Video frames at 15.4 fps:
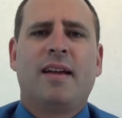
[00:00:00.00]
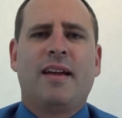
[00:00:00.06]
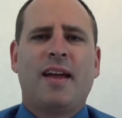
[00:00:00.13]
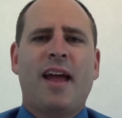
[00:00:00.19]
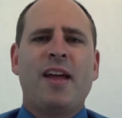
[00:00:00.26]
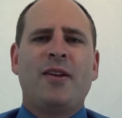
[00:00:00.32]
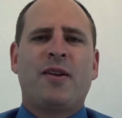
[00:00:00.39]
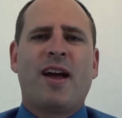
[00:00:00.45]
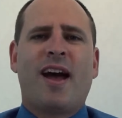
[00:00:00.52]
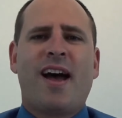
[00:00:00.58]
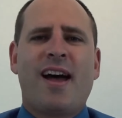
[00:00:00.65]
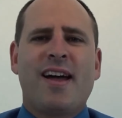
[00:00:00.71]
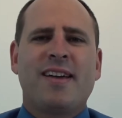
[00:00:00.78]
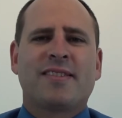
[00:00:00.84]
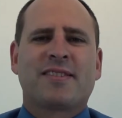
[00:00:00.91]
Hey you
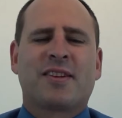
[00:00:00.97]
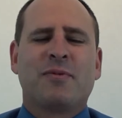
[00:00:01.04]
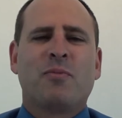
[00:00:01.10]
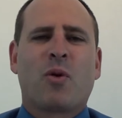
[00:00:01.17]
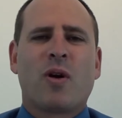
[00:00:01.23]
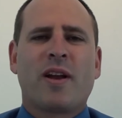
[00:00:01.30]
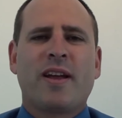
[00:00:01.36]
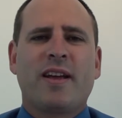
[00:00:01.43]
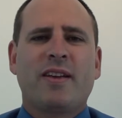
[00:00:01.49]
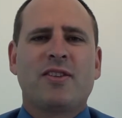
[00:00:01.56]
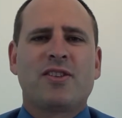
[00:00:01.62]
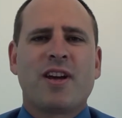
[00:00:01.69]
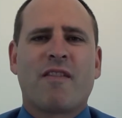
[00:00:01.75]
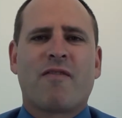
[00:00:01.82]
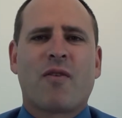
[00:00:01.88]
guys, good morning.
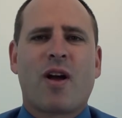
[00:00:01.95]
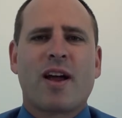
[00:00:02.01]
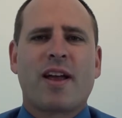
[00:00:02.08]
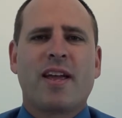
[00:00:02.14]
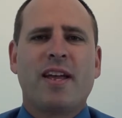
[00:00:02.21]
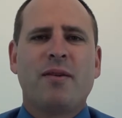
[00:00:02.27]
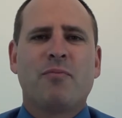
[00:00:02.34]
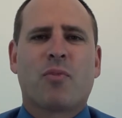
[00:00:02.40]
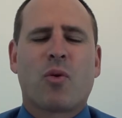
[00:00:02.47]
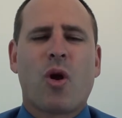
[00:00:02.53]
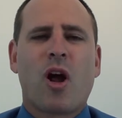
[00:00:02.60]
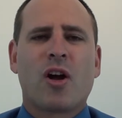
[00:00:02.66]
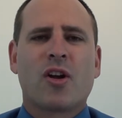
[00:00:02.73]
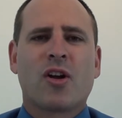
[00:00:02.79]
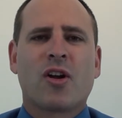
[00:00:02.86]
Jeff Rahim
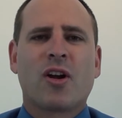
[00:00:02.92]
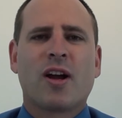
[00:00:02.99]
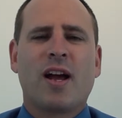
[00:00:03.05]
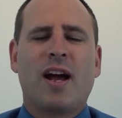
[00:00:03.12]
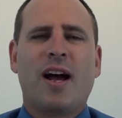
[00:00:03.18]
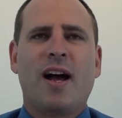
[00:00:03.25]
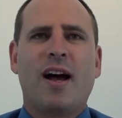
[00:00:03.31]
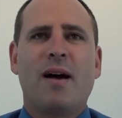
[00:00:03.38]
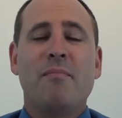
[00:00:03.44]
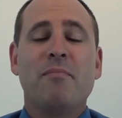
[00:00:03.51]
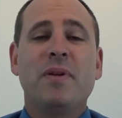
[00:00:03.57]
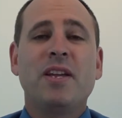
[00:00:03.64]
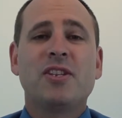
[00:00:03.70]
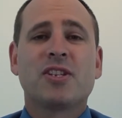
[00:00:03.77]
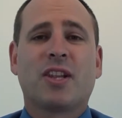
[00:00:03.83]
Bronner,
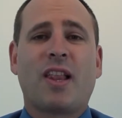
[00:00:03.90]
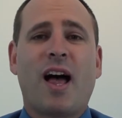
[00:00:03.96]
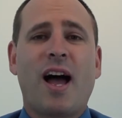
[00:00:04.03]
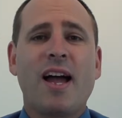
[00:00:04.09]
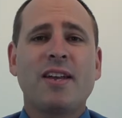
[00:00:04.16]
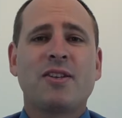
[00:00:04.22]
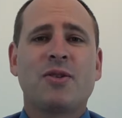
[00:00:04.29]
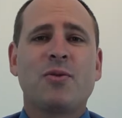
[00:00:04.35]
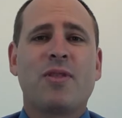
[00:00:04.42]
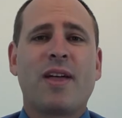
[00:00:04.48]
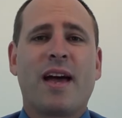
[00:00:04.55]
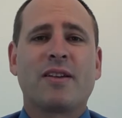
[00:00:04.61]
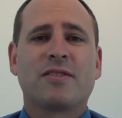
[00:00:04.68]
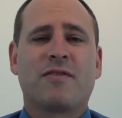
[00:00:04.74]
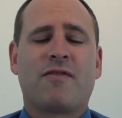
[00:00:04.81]
mid-July
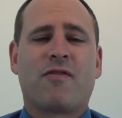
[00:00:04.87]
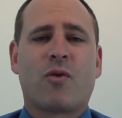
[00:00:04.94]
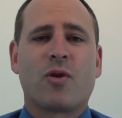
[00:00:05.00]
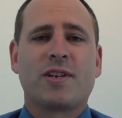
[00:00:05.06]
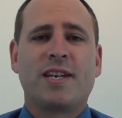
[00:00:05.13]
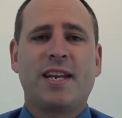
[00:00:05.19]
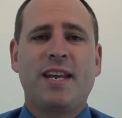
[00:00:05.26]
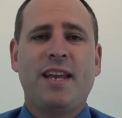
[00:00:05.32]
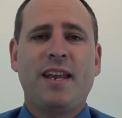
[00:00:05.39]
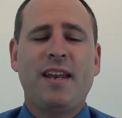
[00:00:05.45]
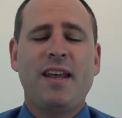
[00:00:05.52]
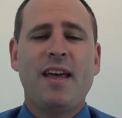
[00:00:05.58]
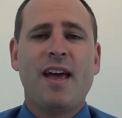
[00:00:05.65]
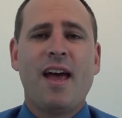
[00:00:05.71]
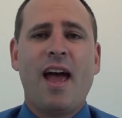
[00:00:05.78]
2014.